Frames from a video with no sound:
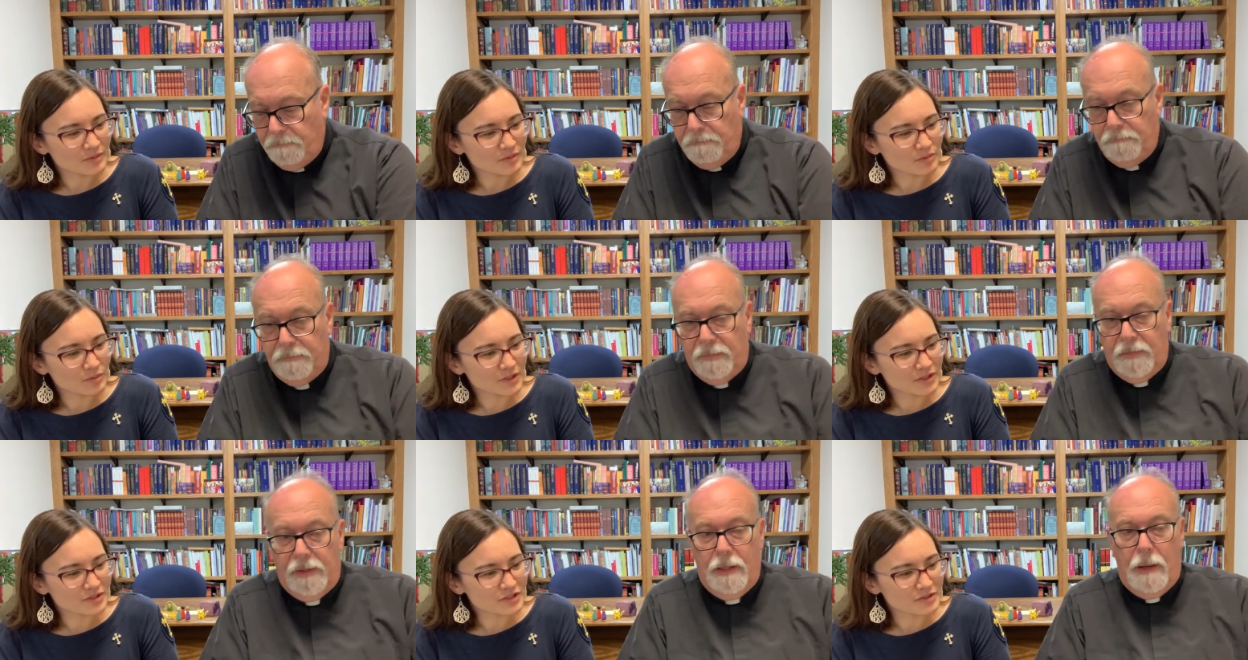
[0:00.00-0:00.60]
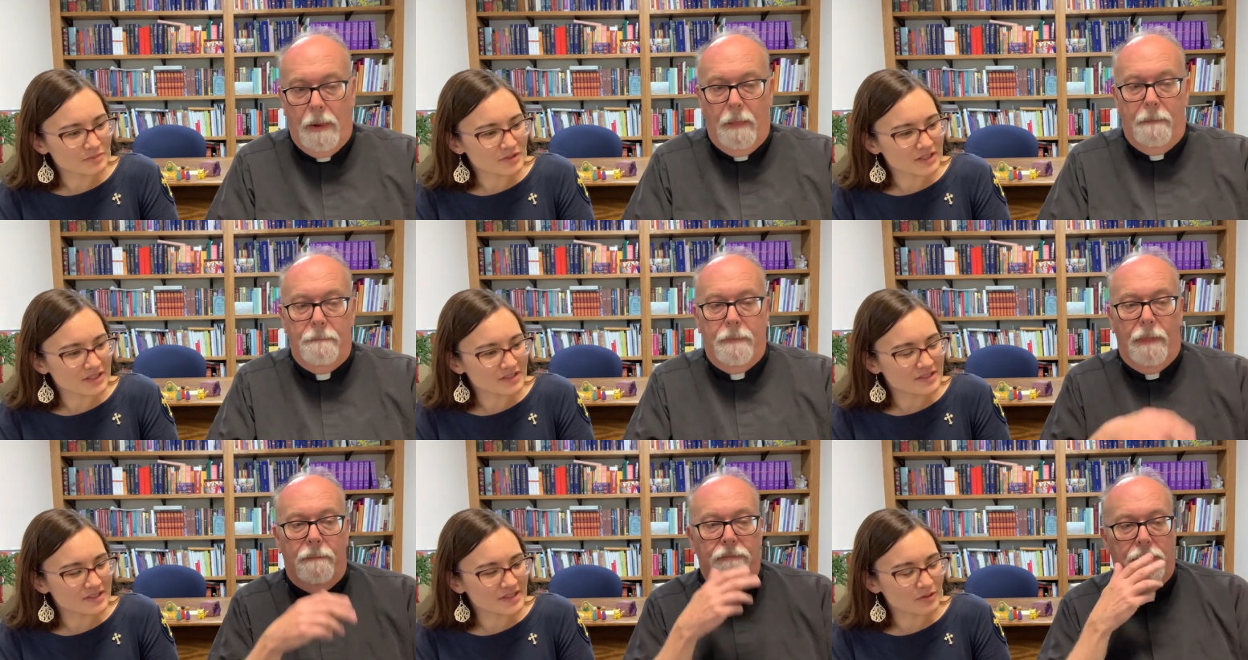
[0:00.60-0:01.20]
Speaker 1: what are some
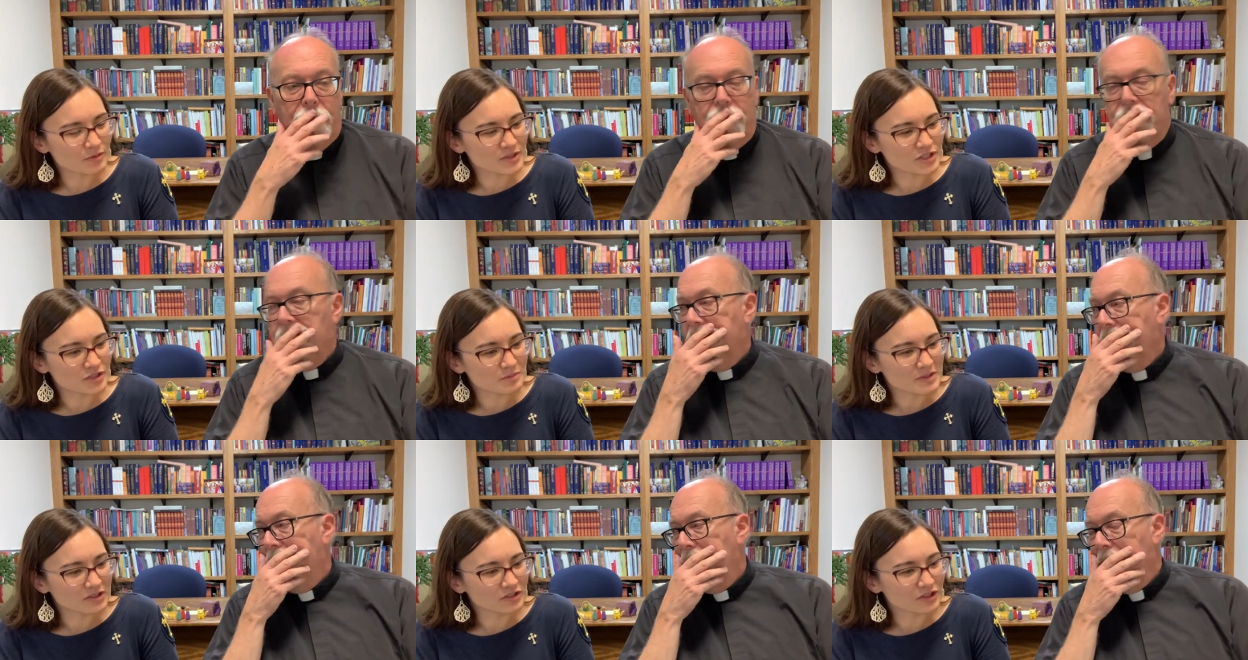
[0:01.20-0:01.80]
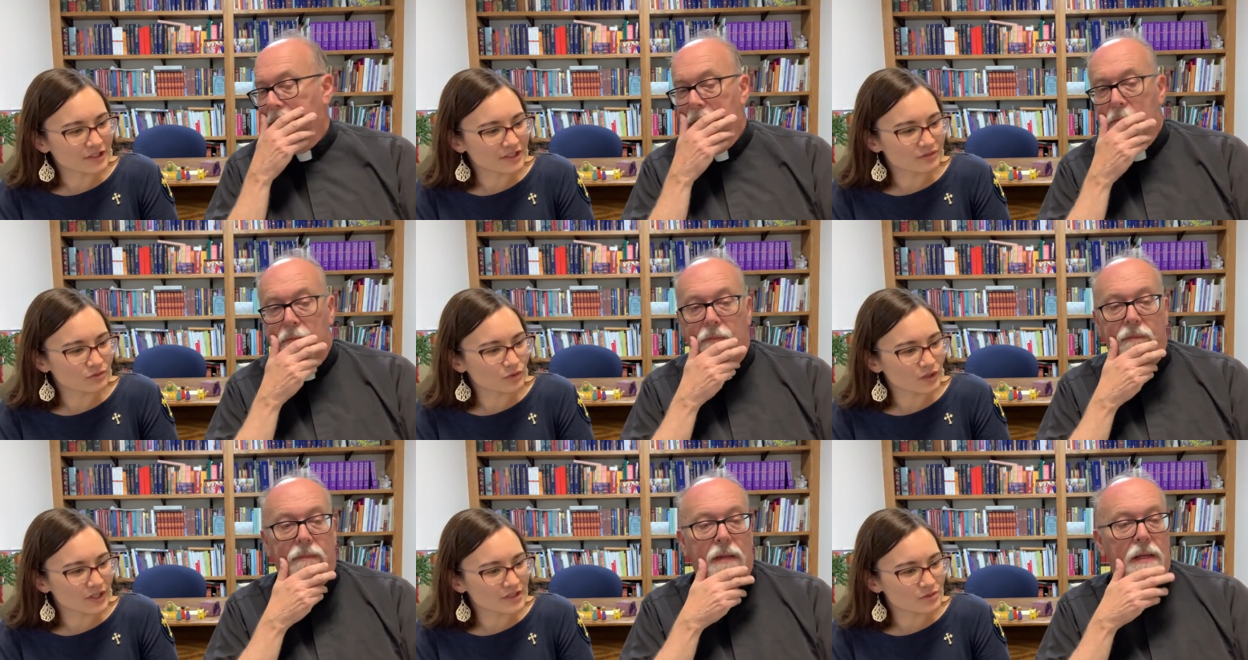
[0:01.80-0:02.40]
things that we should be looking
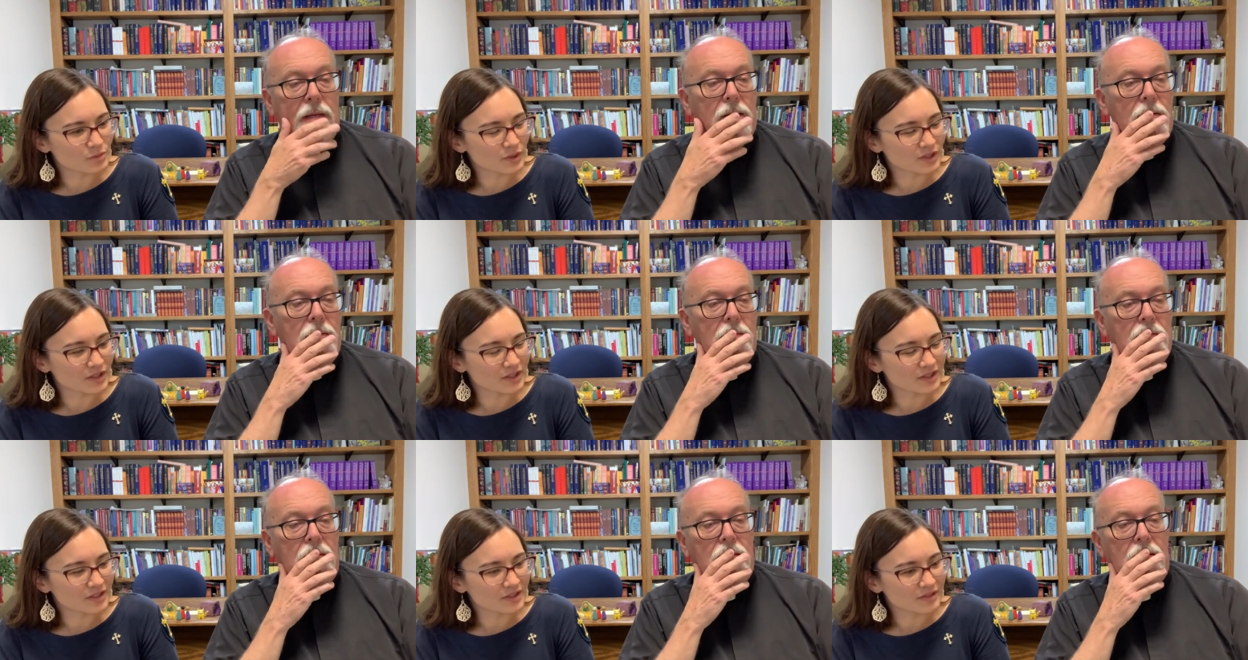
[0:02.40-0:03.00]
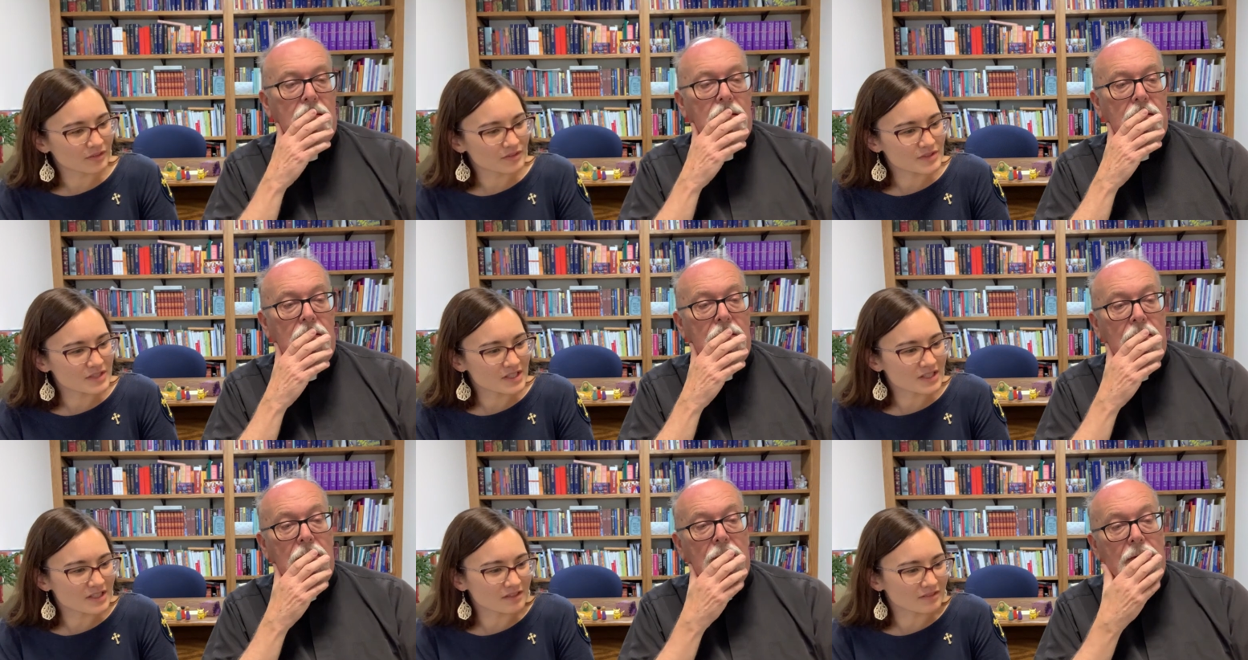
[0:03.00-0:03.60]
for as we're
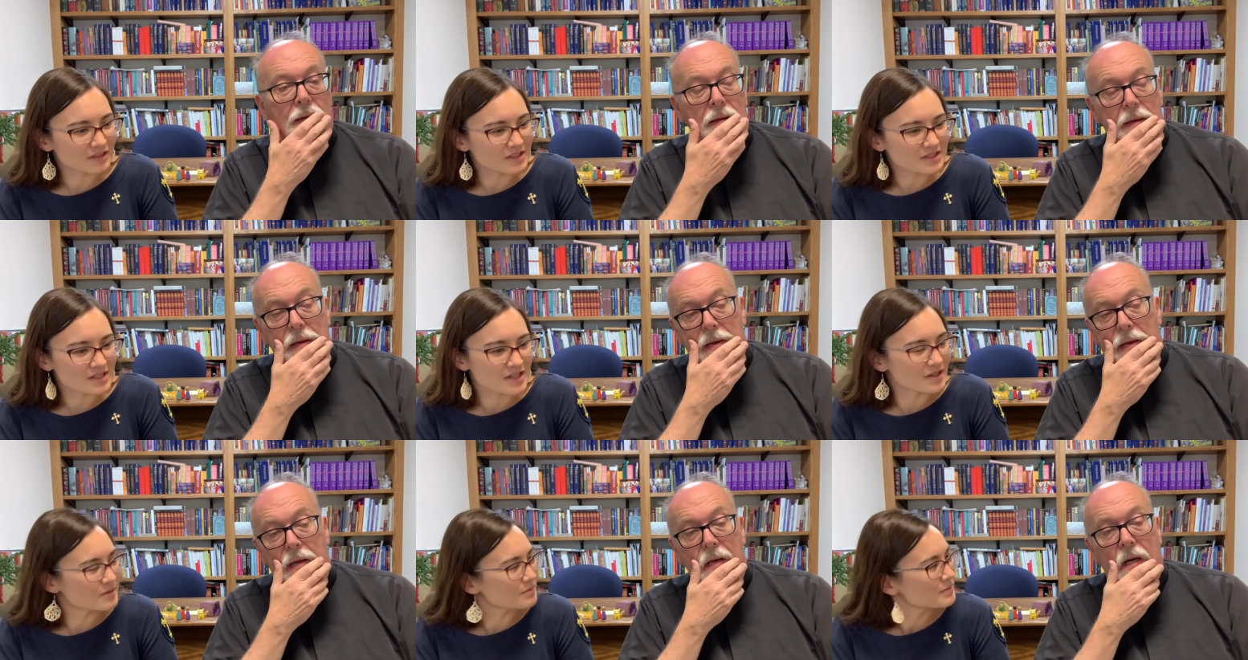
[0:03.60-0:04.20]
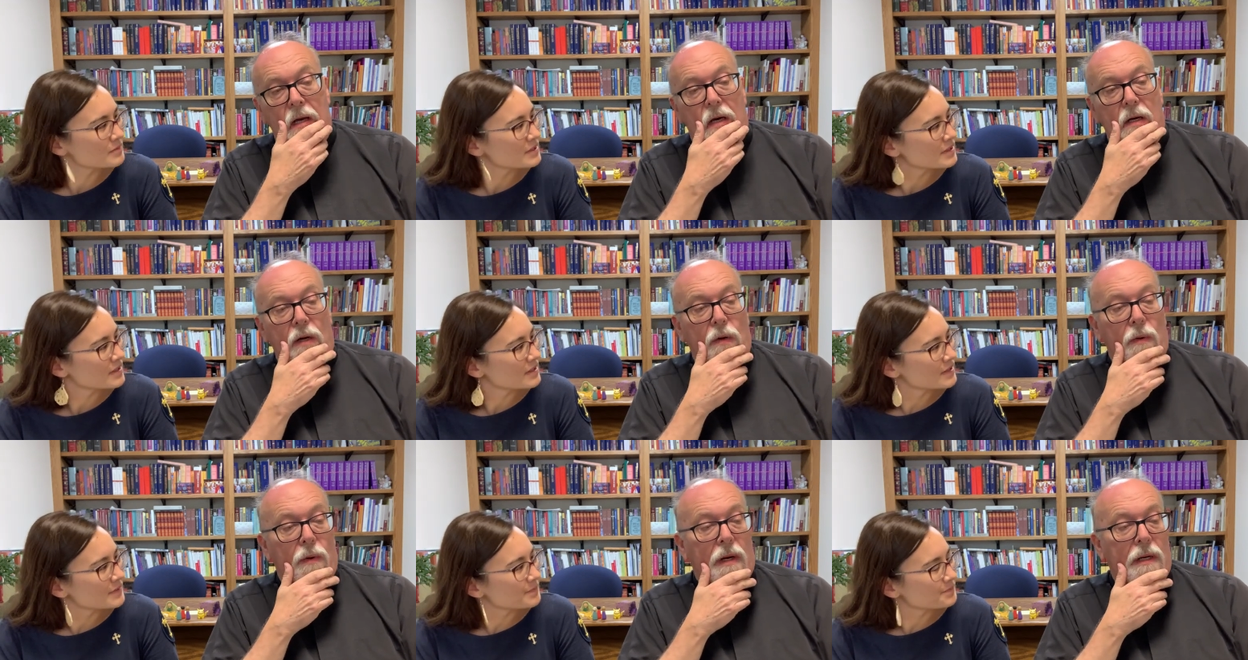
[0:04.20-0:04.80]
singing this hymn?
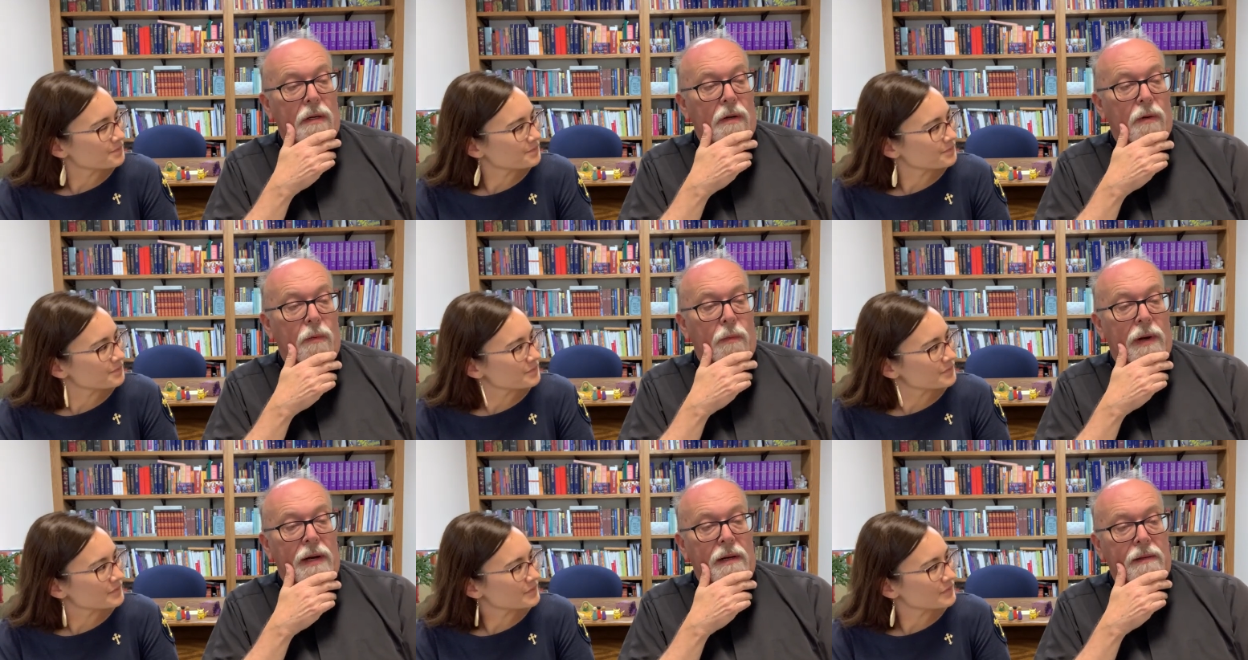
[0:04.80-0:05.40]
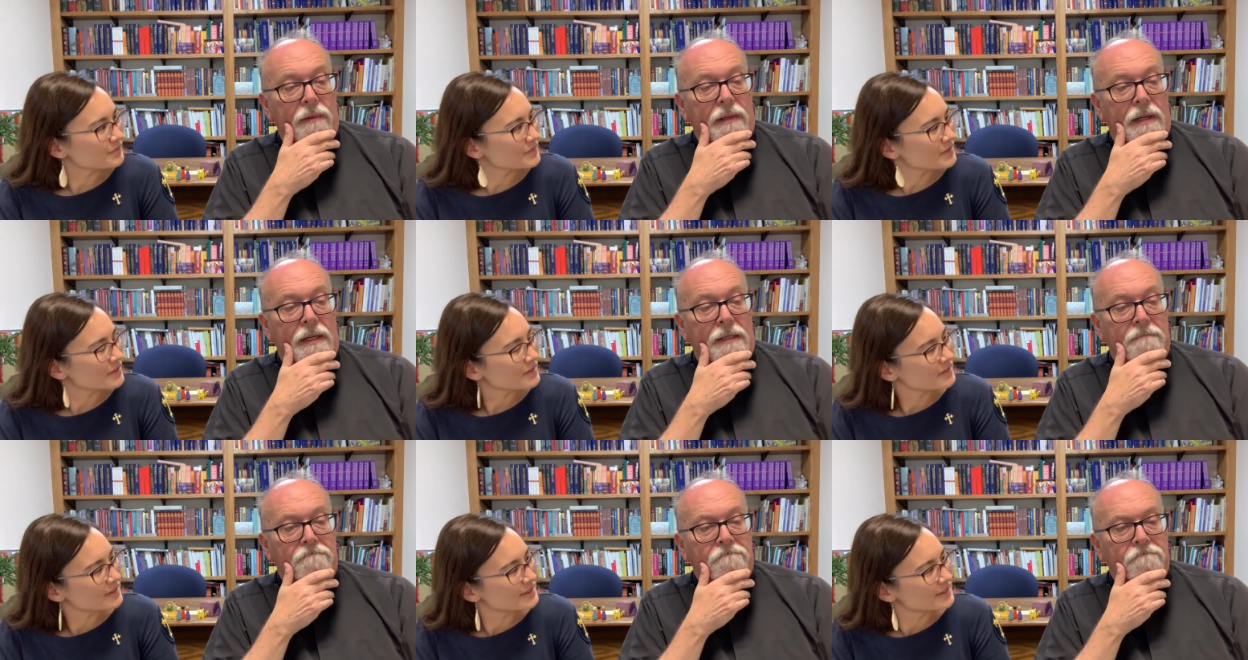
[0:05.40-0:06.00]
Speaker 2: Well,
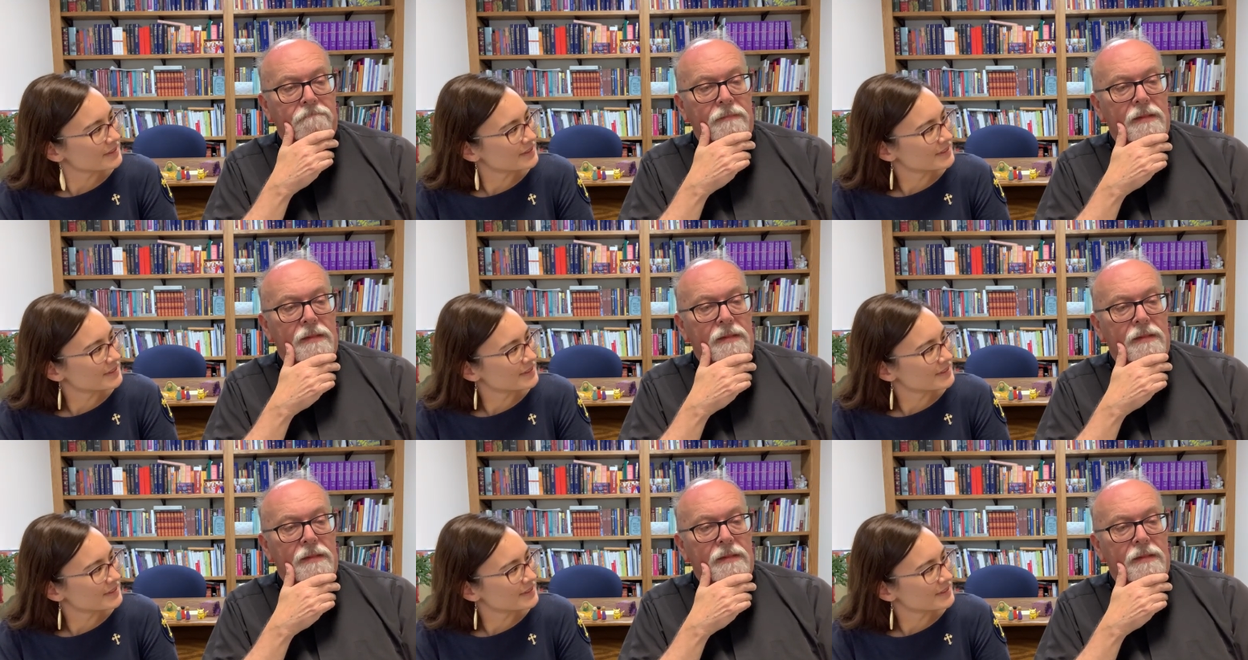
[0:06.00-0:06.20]
um,